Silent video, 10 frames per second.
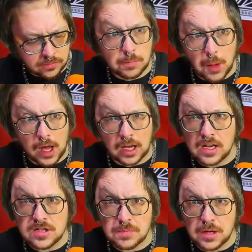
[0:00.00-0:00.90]
back
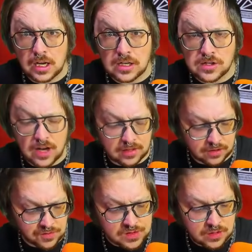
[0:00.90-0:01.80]
into being a
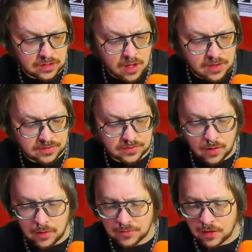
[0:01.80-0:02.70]
detective, even though he lost his
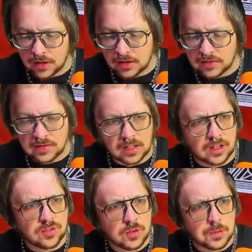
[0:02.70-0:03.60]
arm. So I think this is like a
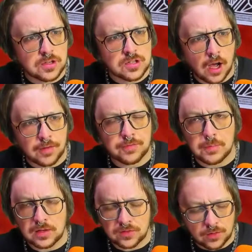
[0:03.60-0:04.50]
super tough
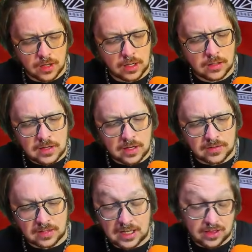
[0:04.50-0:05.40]
mystery that at
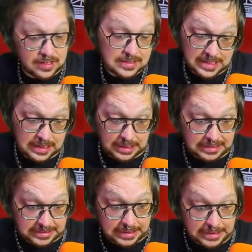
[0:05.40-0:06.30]
least he
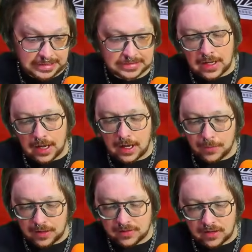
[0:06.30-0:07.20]
thinks it is,
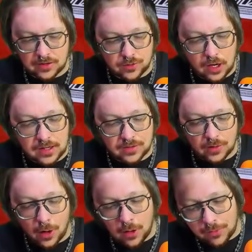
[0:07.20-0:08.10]
that he's going to try and
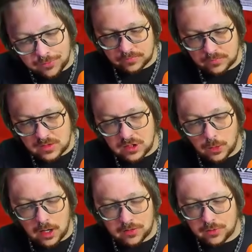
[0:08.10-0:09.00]
solve. So
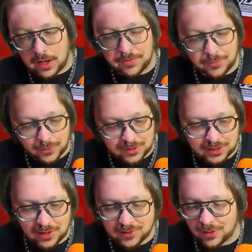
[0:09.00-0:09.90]
we also have for the
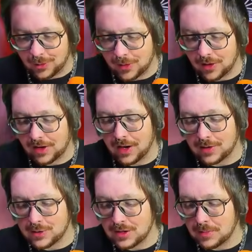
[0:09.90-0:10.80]
challenge, not only on our
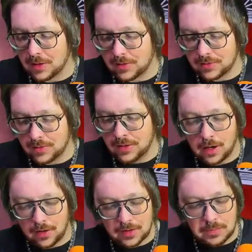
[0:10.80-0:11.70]
character sheet, but also
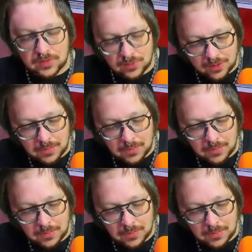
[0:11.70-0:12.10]
on the mystery